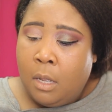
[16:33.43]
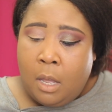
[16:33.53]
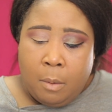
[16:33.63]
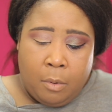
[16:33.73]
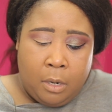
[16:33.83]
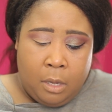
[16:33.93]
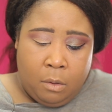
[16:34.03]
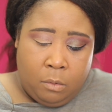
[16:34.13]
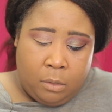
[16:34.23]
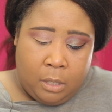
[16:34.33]
I'm going to
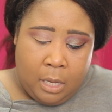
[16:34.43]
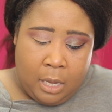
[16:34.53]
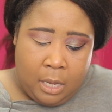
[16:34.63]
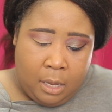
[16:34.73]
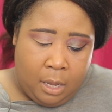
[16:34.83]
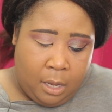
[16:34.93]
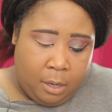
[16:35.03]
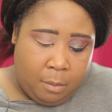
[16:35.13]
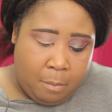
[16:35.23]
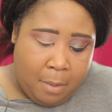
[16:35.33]
use the
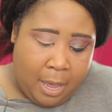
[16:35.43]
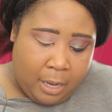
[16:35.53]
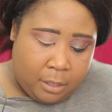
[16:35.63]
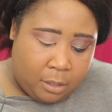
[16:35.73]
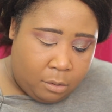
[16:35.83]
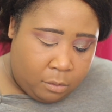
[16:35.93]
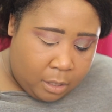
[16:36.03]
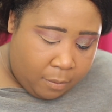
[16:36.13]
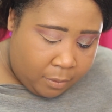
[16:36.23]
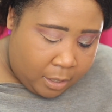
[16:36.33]
MAC
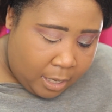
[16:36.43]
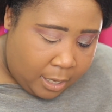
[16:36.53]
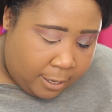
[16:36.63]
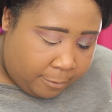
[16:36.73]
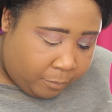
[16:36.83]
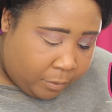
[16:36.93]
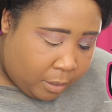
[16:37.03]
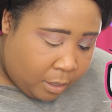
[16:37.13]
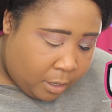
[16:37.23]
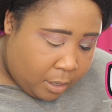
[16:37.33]
217
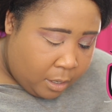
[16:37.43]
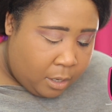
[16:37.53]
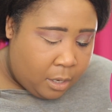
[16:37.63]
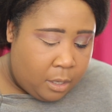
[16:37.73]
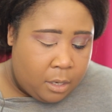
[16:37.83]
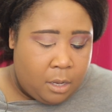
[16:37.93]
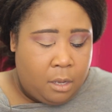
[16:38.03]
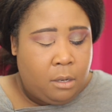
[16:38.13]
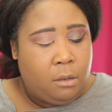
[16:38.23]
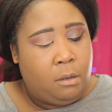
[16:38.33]
in the
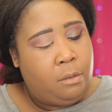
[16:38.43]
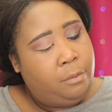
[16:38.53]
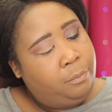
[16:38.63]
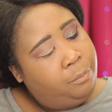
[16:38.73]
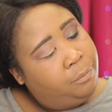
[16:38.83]
color